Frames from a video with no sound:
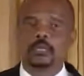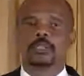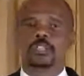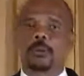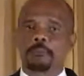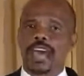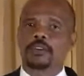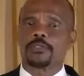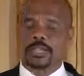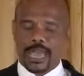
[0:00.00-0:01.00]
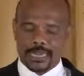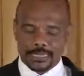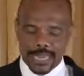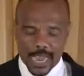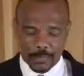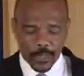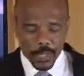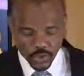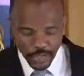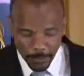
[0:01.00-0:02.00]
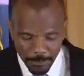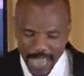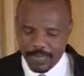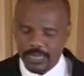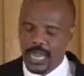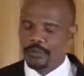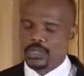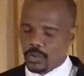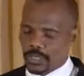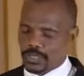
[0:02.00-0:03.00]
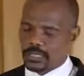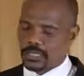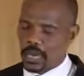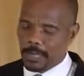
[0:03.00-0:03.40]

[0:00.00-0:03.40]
Some part of you that cannot die. So the Bible never uses the term